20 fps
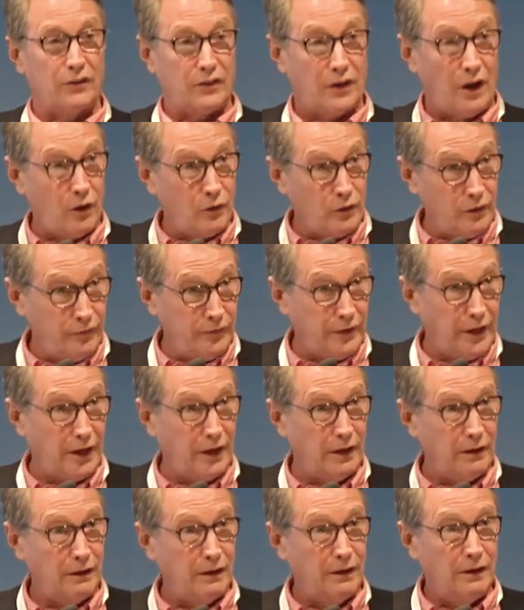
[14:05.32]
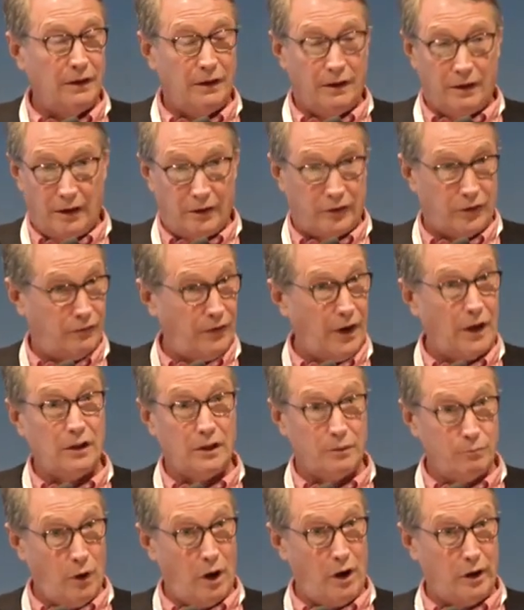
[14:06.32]
It's out of date. It's a
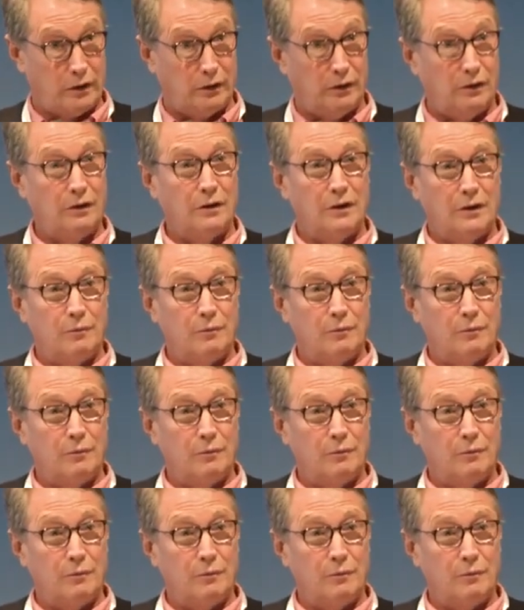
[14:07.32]
valid model,